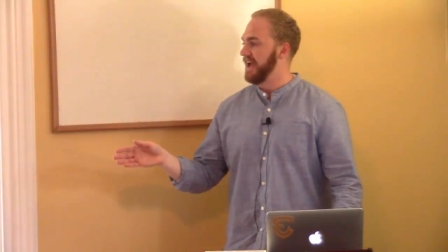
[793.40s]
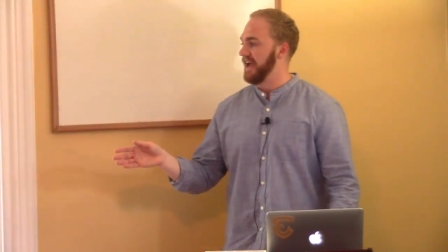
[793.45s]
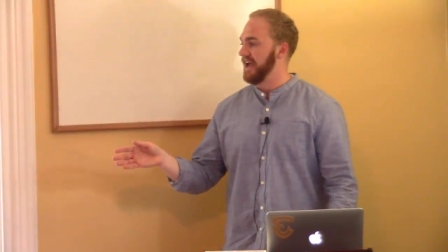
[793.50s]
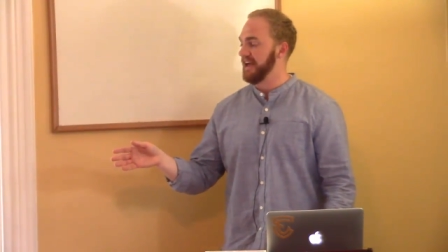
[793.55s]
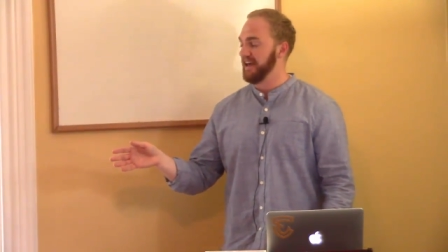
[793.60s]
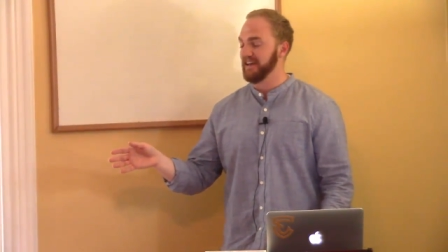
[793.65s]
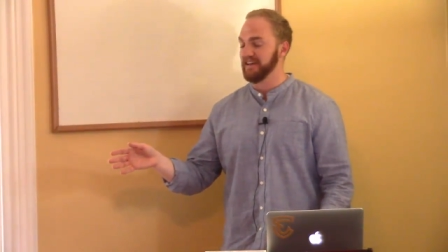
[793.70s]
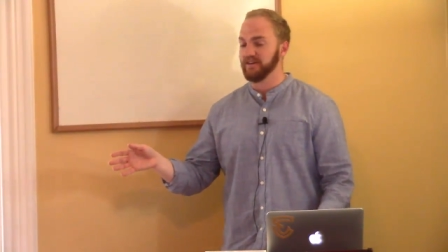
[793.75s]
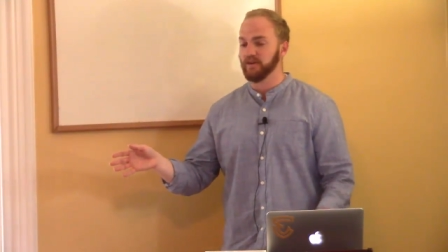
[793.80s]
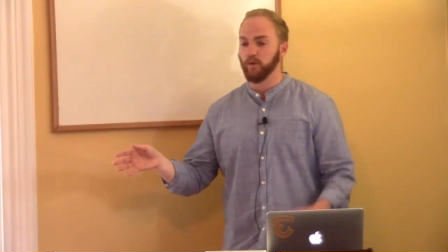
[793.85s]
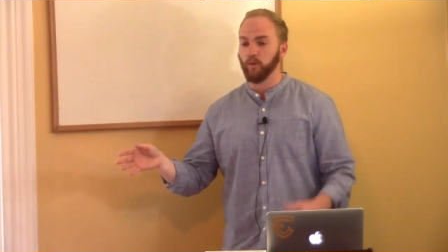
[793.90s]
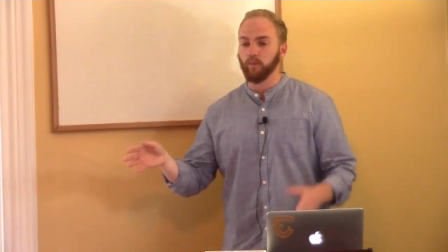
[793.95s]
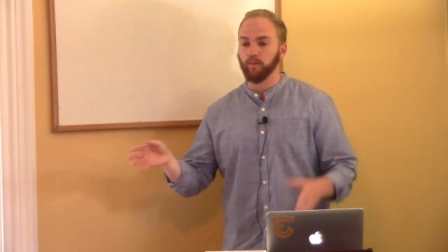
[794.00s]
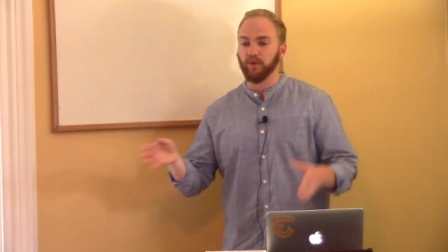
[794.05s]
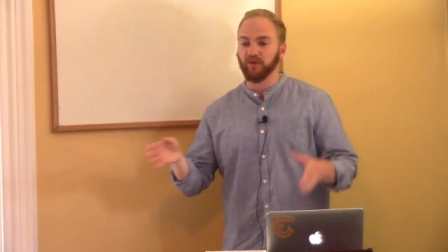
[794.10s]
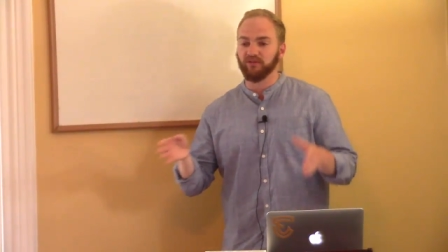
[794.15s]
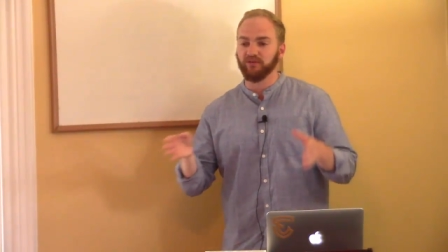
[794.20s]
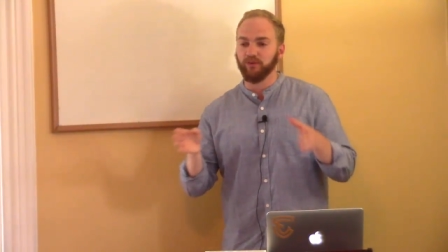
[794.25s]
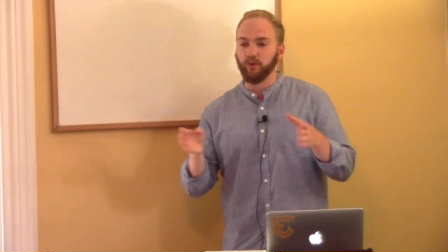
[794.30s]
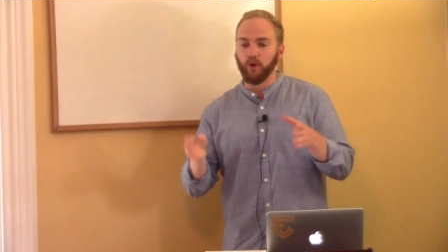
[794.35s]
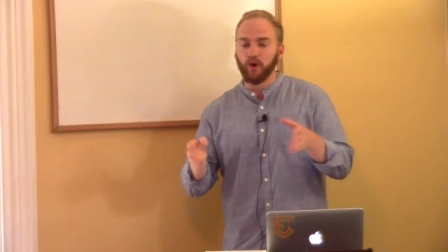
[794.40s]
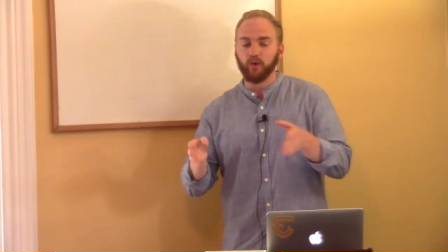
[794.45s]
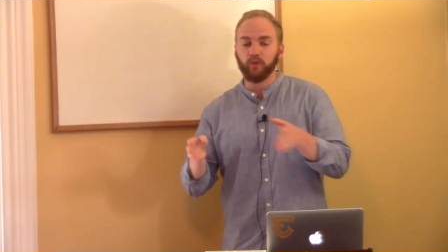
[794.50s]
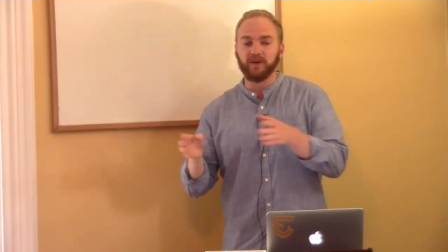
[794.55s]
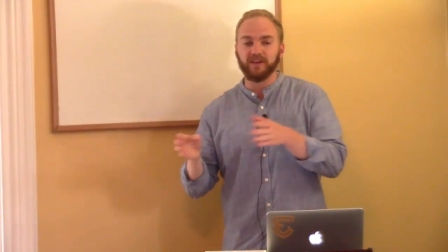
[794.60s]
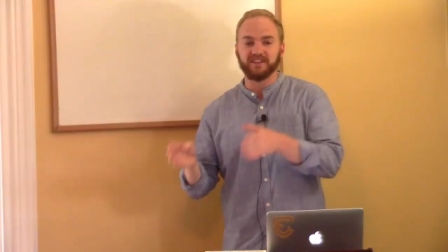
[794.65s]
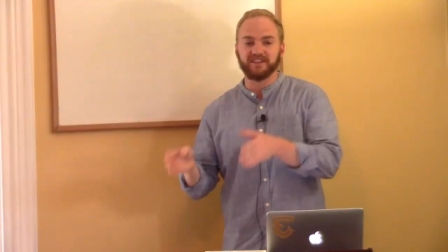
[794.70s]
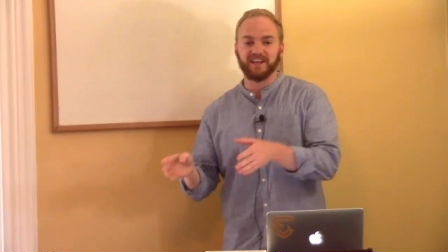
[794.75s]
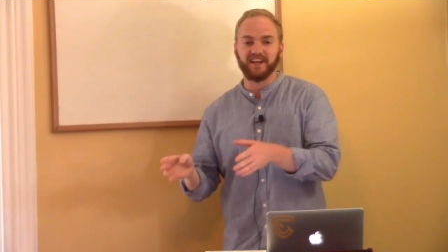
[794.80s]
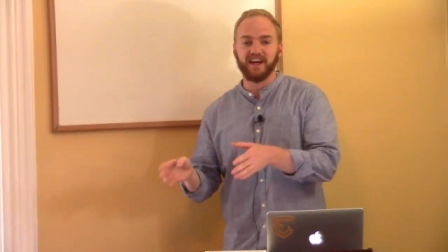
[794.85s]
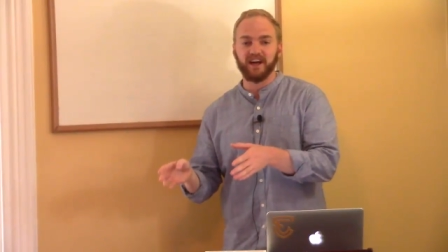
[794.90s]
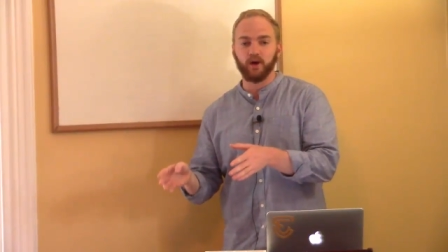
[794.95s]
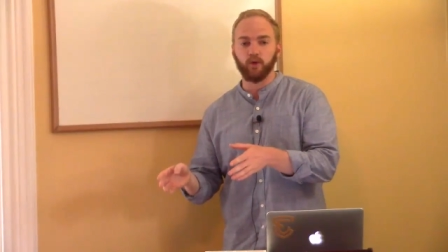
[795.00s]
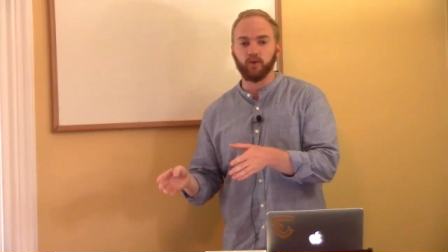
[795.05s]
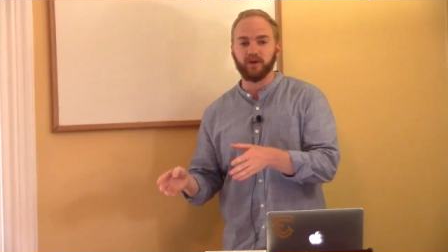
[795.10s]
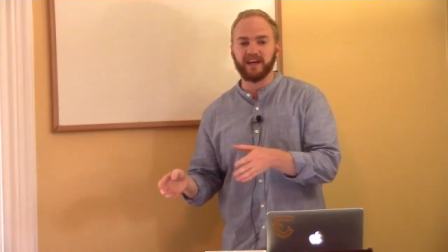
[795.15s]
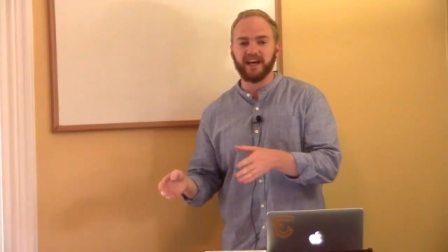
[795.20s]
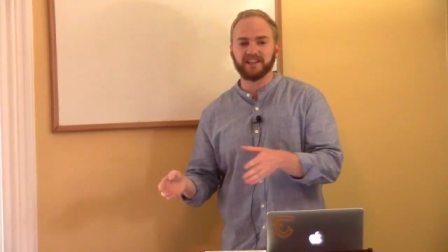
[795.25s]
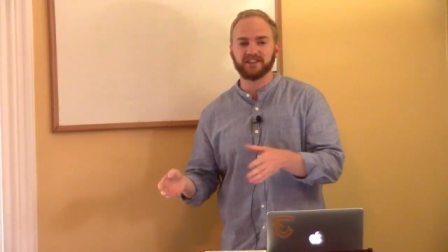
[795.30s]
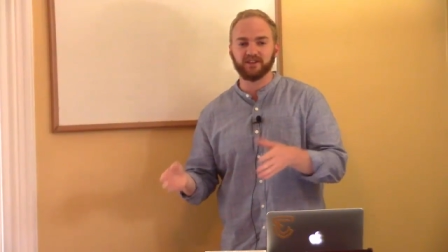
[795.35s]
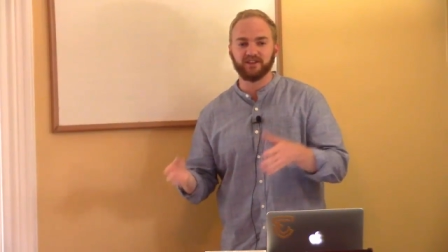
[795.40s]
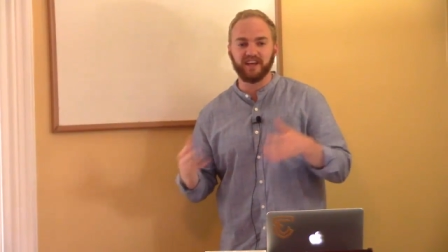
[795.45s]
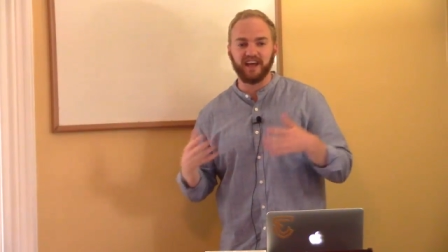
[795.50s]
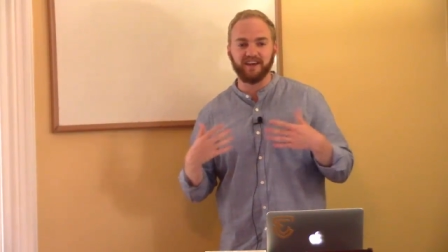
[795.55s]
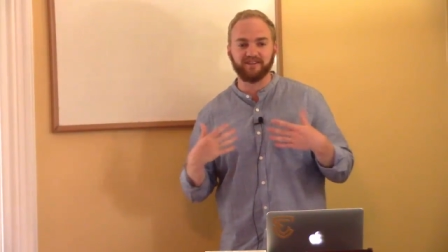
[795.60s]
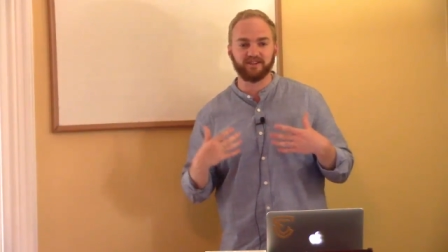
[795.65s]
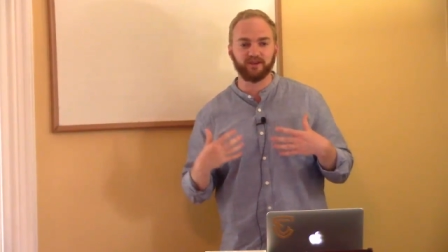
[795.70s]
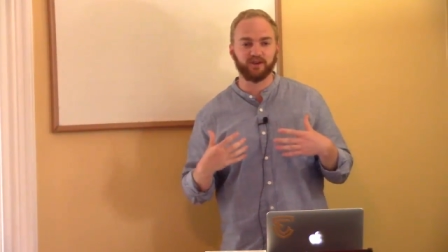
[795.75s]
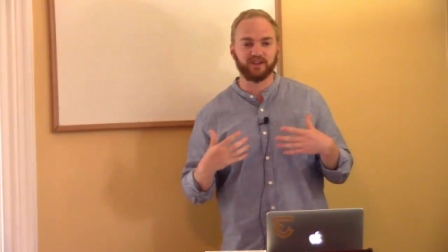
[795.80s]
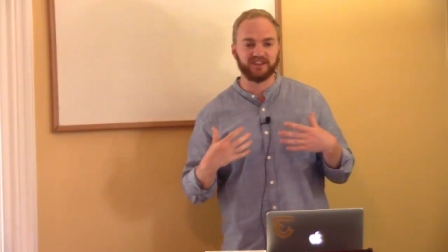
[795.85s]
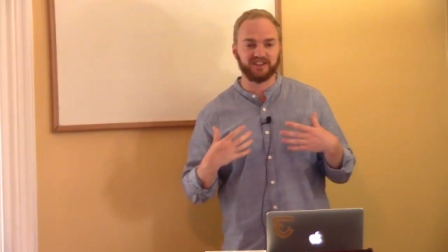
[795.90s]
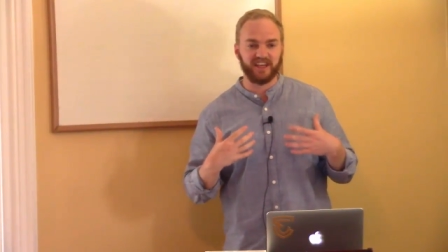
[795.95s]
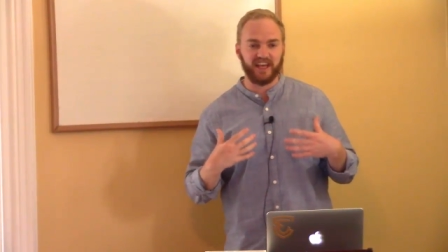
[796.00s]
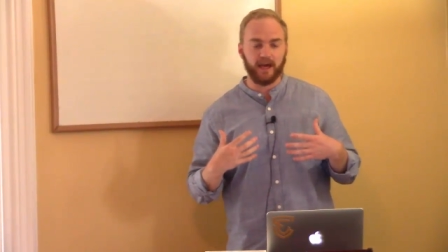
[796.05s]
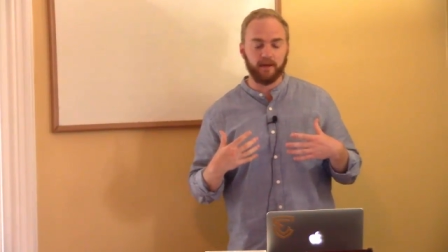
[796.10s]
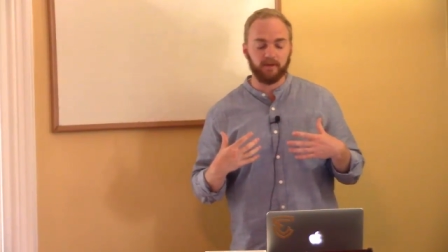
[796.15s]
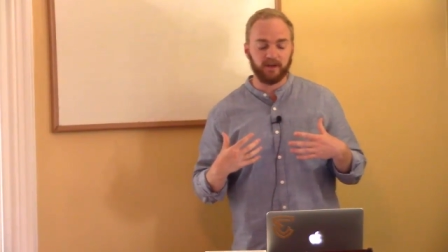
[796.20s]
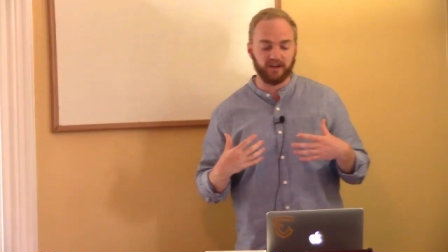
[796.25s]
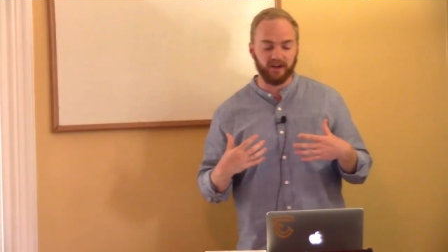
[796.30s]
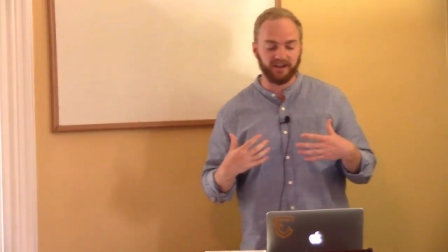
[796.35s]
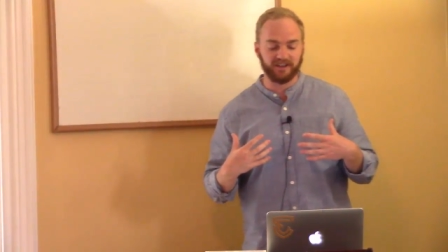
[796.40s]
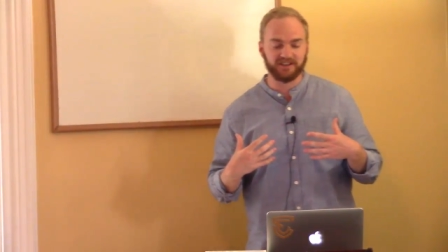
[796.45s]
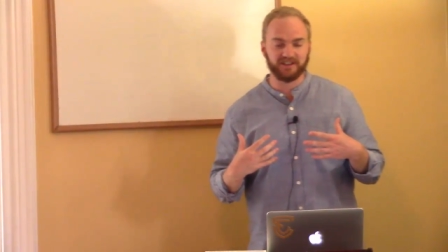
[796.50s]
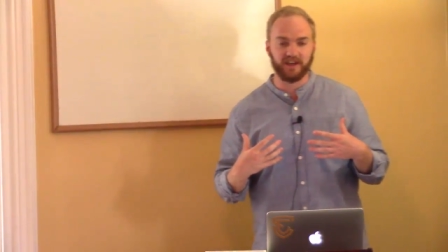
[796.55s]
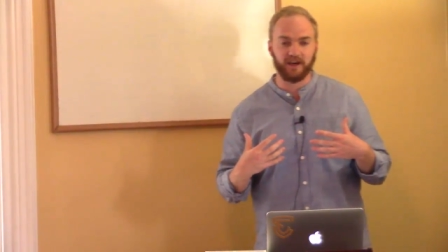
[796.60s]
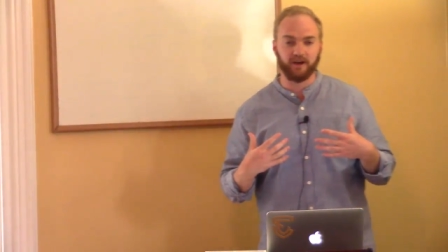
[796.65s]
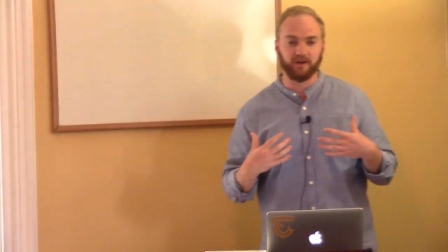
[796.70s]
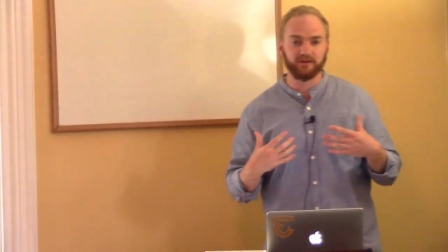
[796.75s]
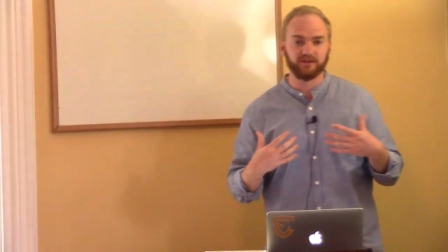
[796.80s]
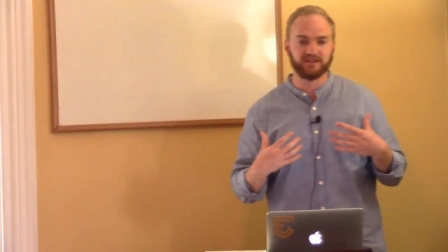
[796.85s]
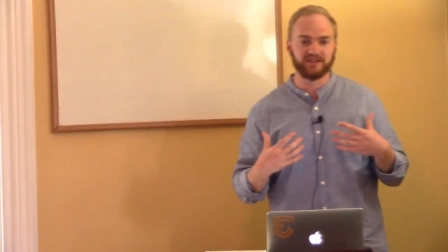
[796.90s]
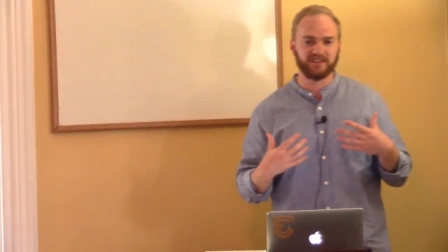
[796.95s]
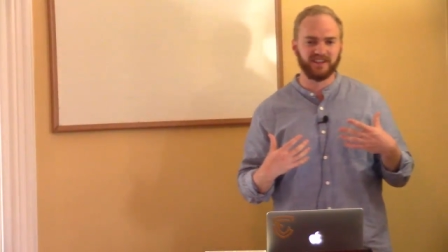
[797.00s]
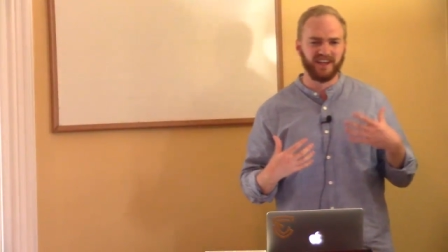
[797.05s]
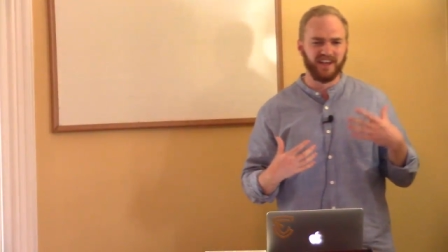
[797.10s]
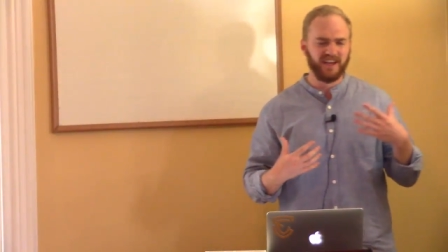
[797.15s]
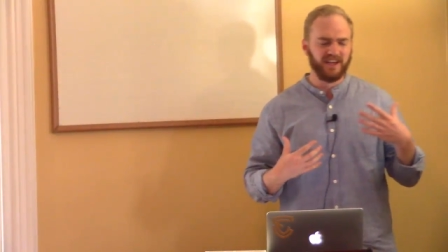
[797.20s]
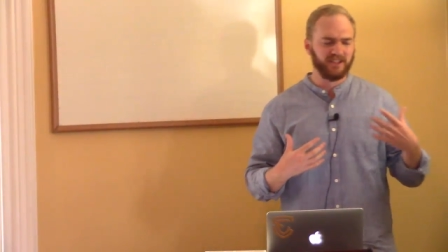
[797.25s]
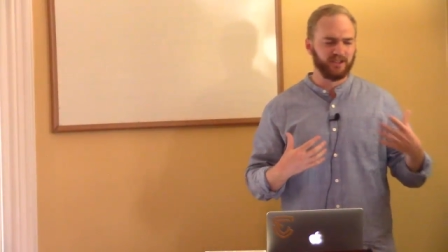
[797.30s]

And before we care, we actually have to examine ourselves